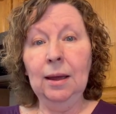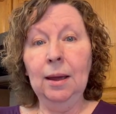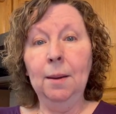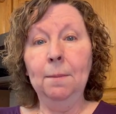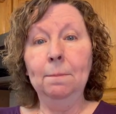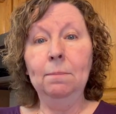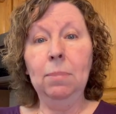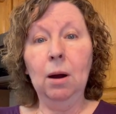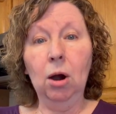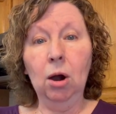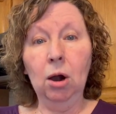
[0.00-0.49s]

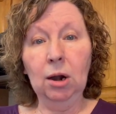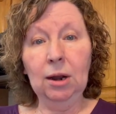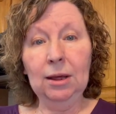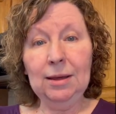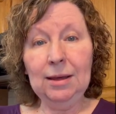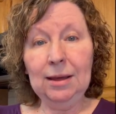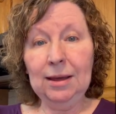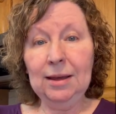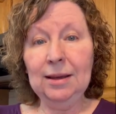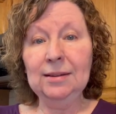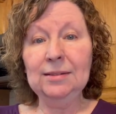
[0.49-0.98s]

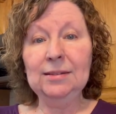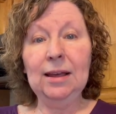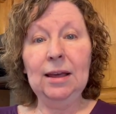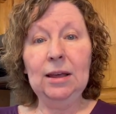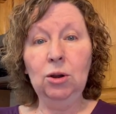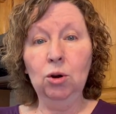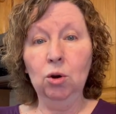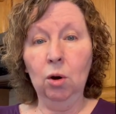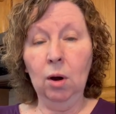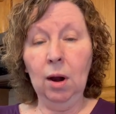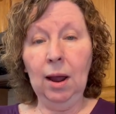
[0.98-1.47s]
Barley is a
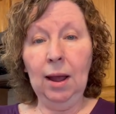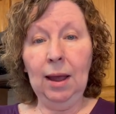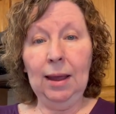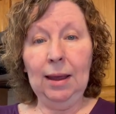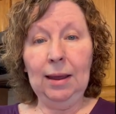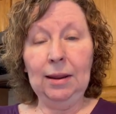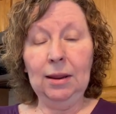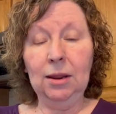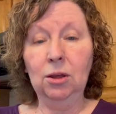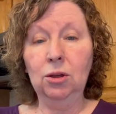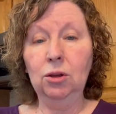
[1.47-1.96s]

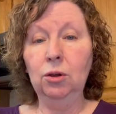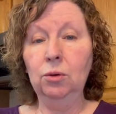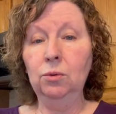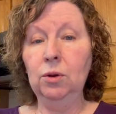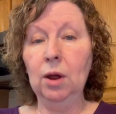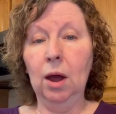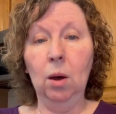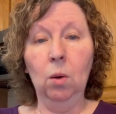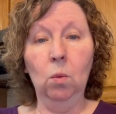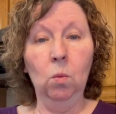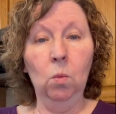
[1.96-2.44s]
grain. You
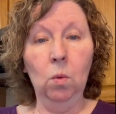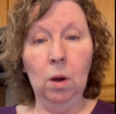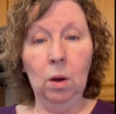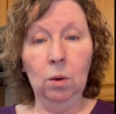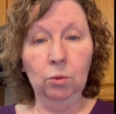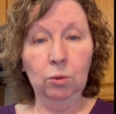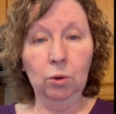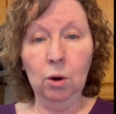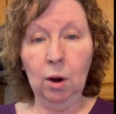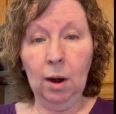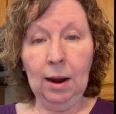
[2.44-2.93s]
don't
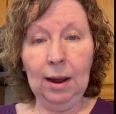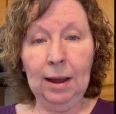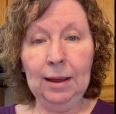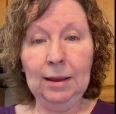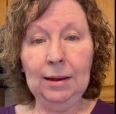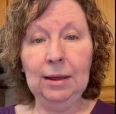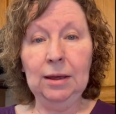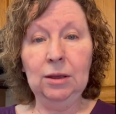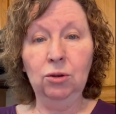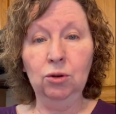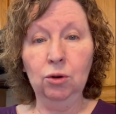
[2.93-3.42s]
want
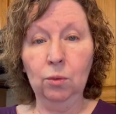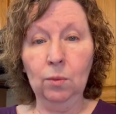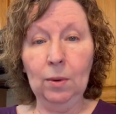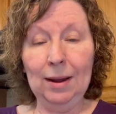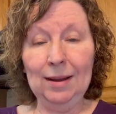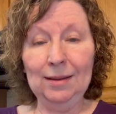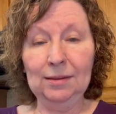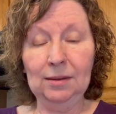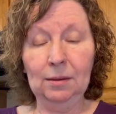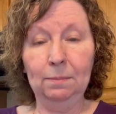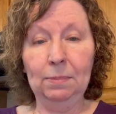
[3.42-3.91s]
grain in your
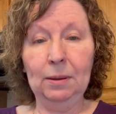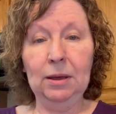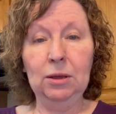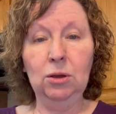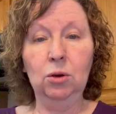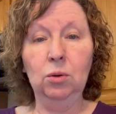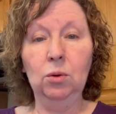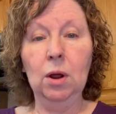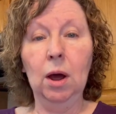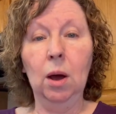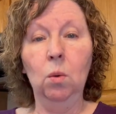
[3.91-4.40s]
recipe.
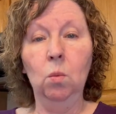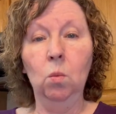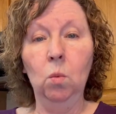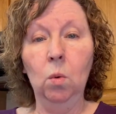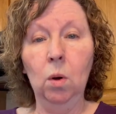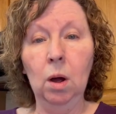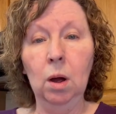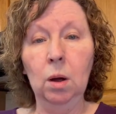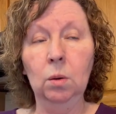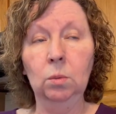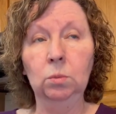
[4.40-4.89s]
You don't
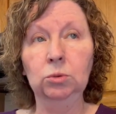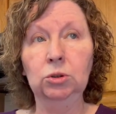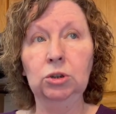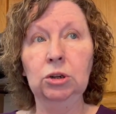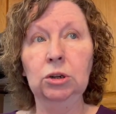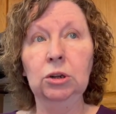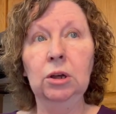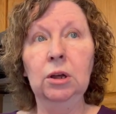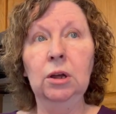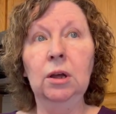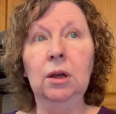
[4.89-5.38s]
want
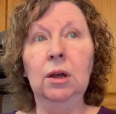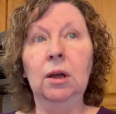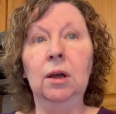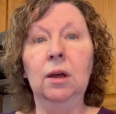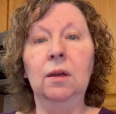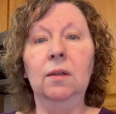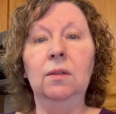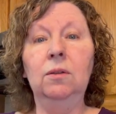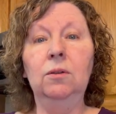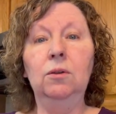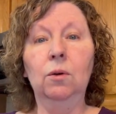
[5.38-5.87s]

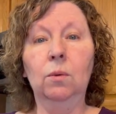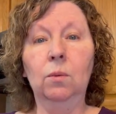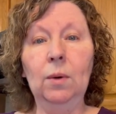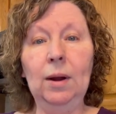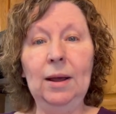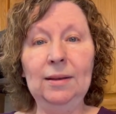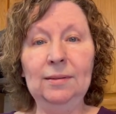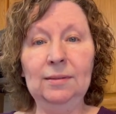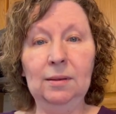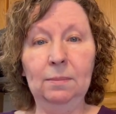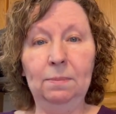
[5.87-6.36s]
your
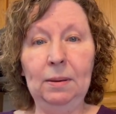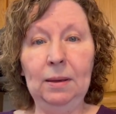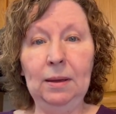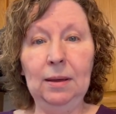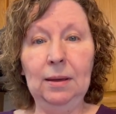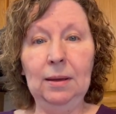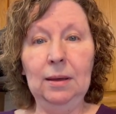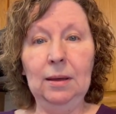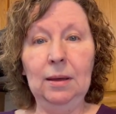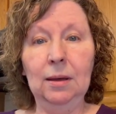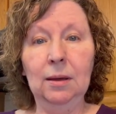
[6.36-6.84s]

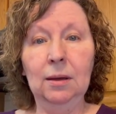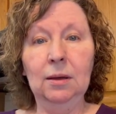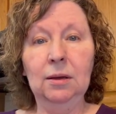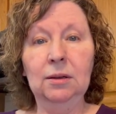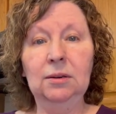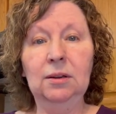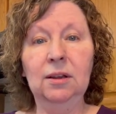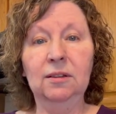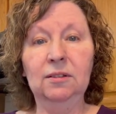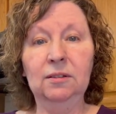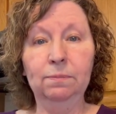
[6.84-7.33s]
recipe
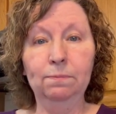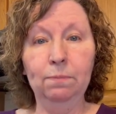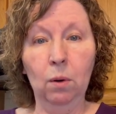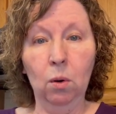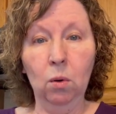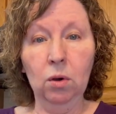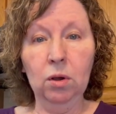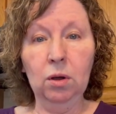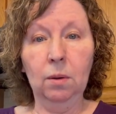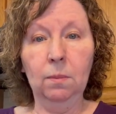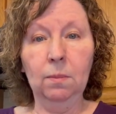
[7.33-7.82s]
to
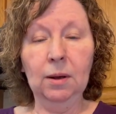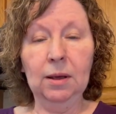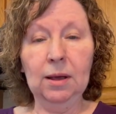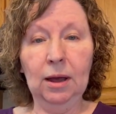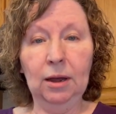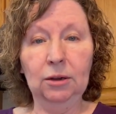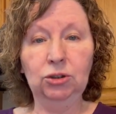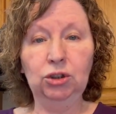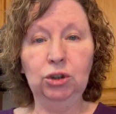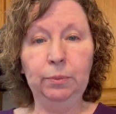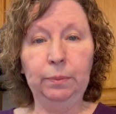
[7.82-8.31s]
spoil
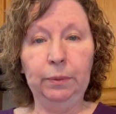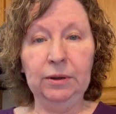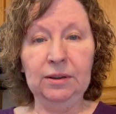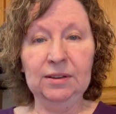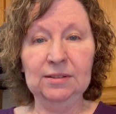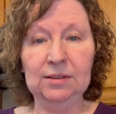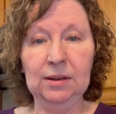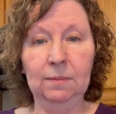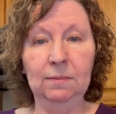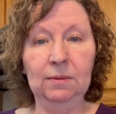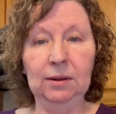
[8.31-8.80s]
because you put
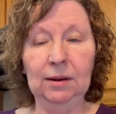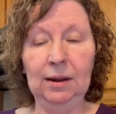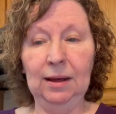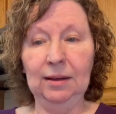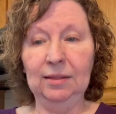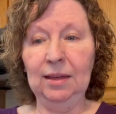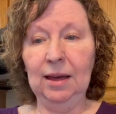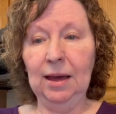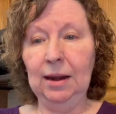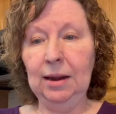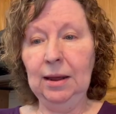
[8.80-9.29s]
something
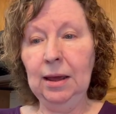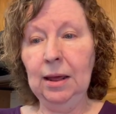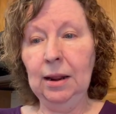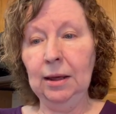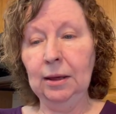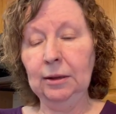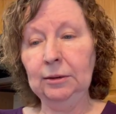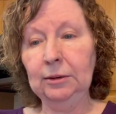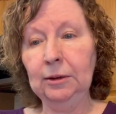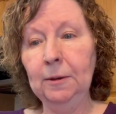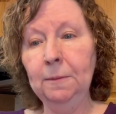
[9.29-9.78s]
like that in
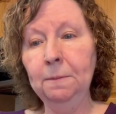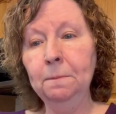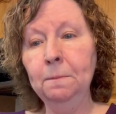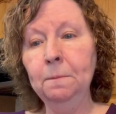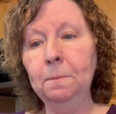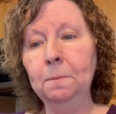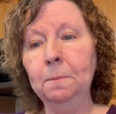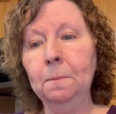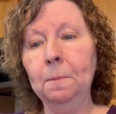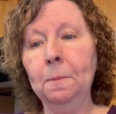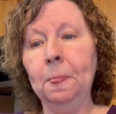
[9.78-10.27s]
it.
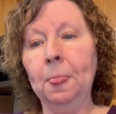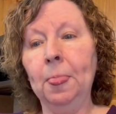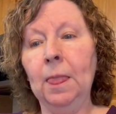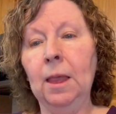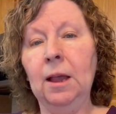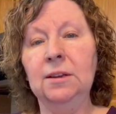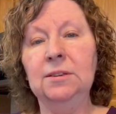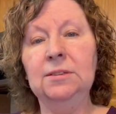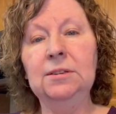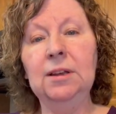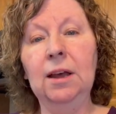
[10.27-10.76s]

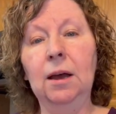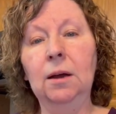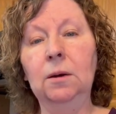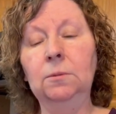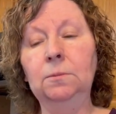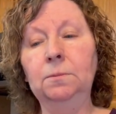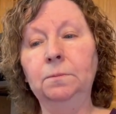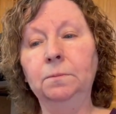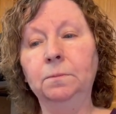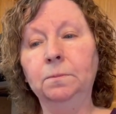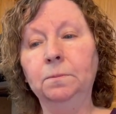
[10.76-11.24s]

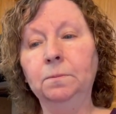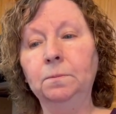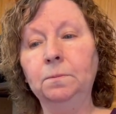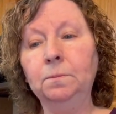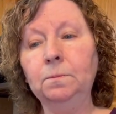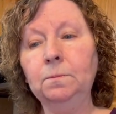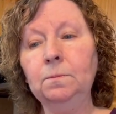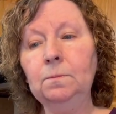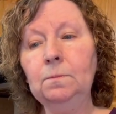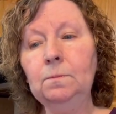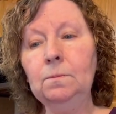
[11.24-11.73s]
So,
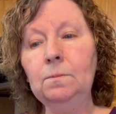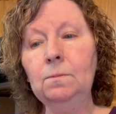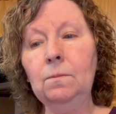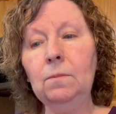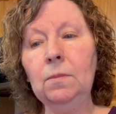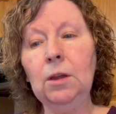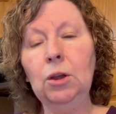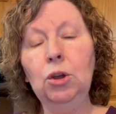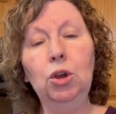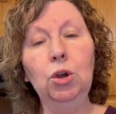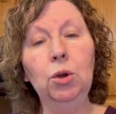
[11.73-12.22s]

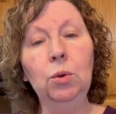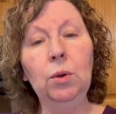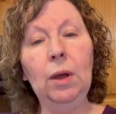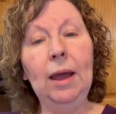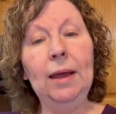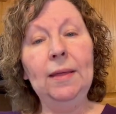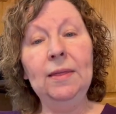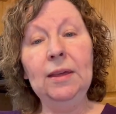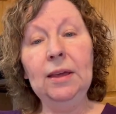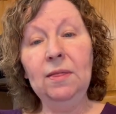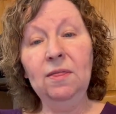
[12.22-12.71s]

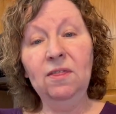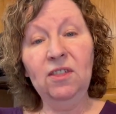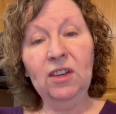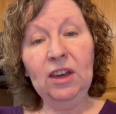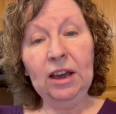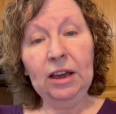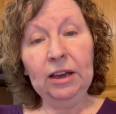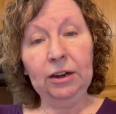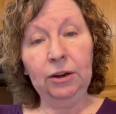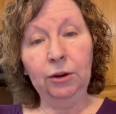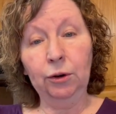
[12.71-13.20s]
and then
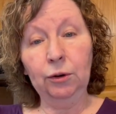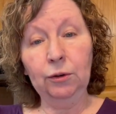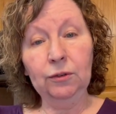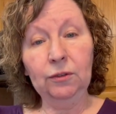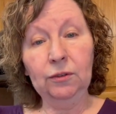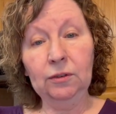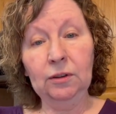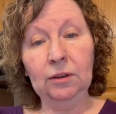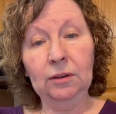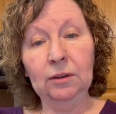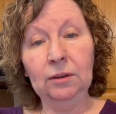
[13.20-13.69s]

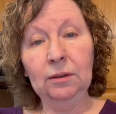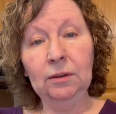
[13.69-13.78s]
thickeners.